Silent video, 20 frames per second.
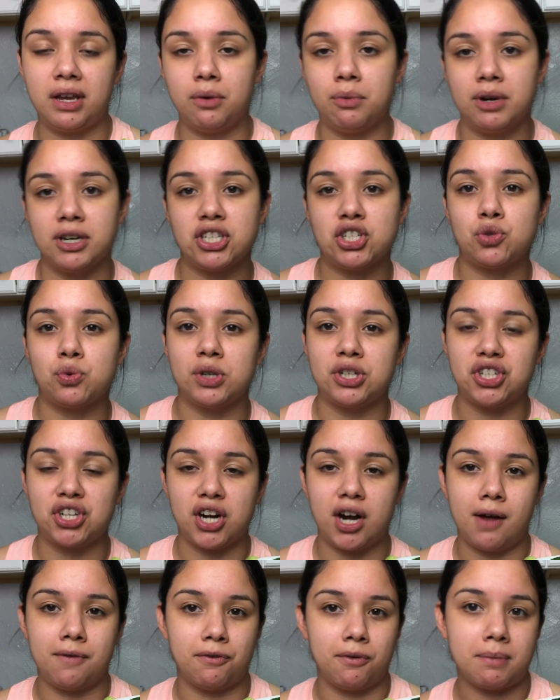you want to switch it
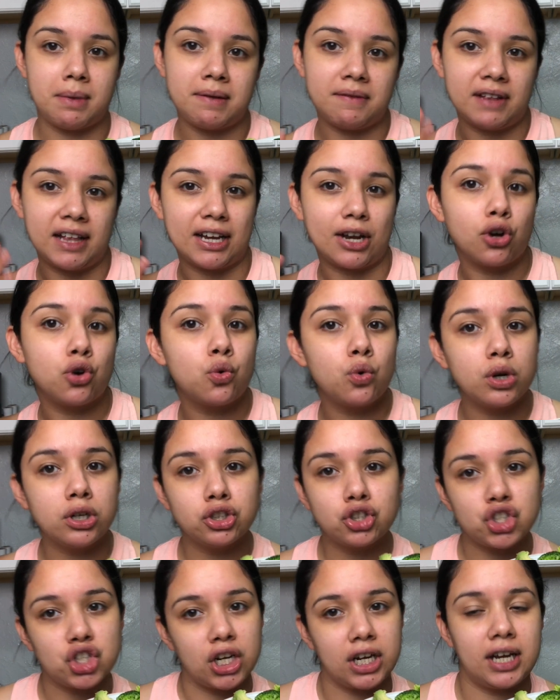up for maybe like a
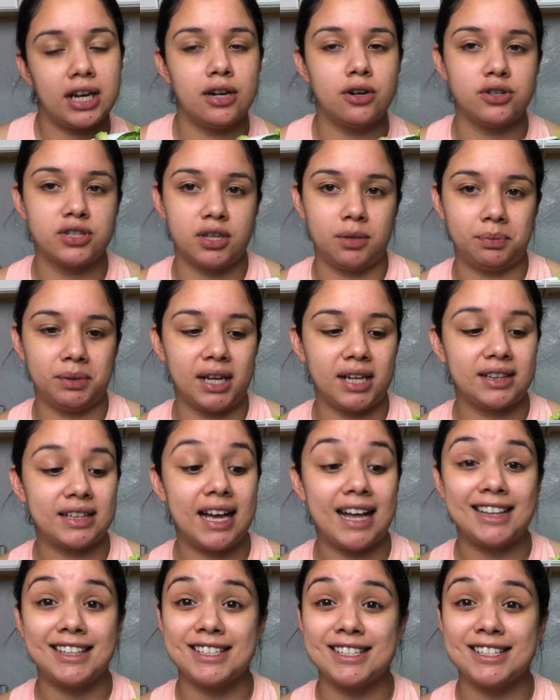grilled chicken or something like that.